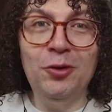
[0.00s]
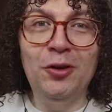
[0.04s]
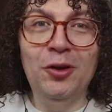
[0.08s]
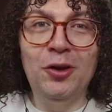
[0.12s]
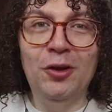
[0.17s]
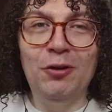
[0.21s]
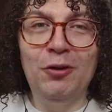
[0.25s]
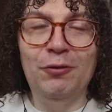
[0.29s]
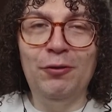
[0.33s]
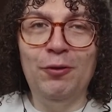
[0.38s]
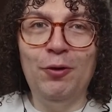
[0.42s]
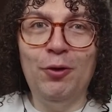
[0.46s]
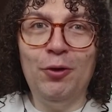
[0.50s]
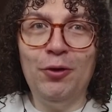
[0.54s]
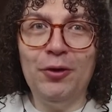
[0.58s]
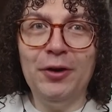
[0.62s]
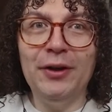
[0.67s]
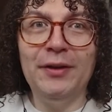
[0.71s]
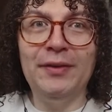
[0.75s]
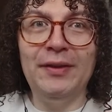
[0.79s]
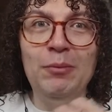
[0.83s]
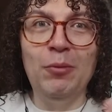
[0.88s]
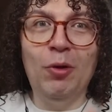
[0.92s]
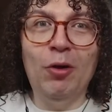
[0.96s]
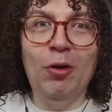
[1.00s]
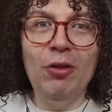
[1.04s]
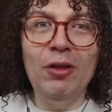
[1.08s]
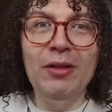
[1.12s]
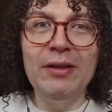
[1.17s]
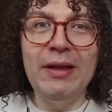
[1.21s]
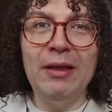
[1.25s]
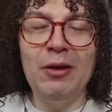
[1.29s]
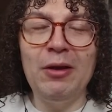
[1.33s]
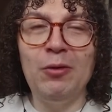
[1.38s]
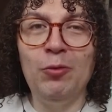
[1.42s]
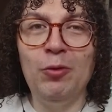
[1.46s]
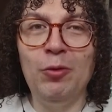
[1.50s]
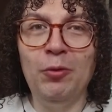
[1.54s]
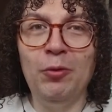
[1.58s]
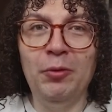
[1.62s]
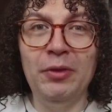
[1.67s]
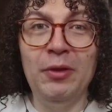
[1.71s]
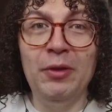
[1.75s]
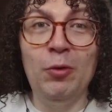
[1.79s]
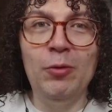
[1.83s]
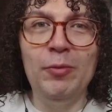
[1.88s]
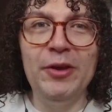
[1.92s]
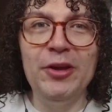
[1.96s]
for the model that we'll
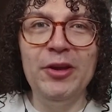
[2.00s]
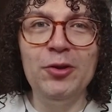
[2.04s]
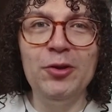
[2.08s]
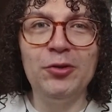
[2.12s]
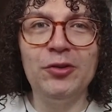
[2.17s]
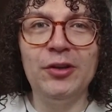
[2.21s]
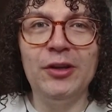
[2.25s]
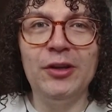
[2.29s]
be using.